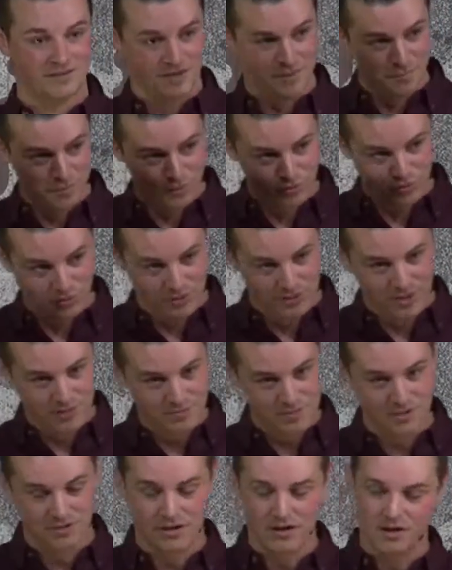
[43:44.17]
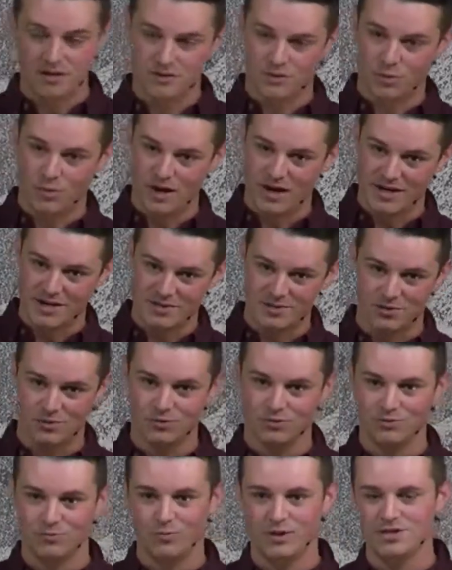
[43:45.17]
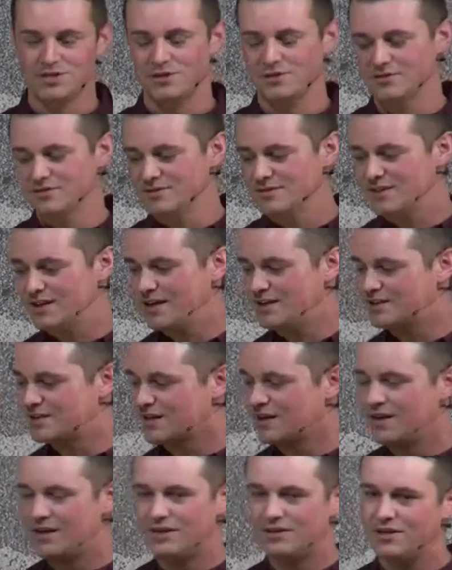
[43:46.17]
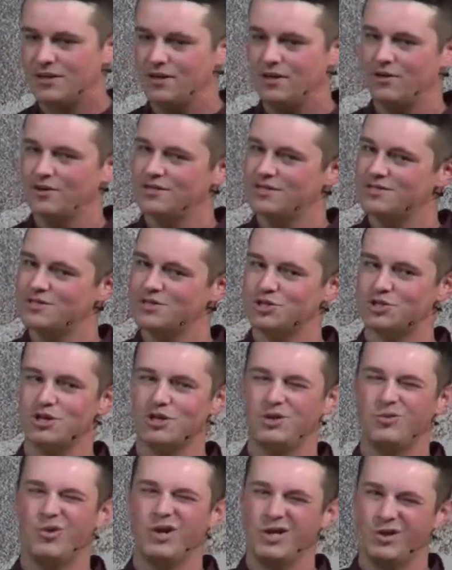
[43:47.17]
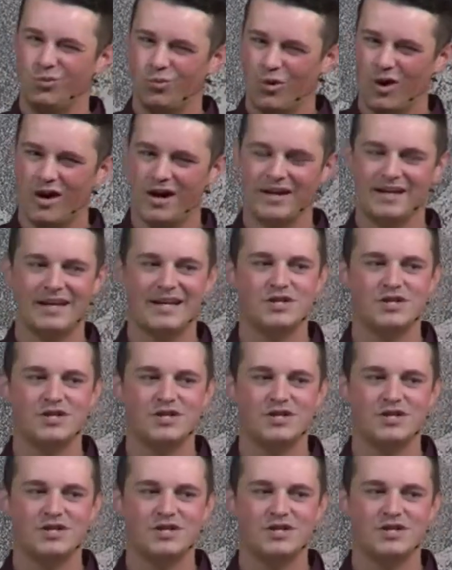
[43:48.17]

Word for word: Dumbledore comes along, the wise old wizard, and says, no, no, it doesn't show you what you want.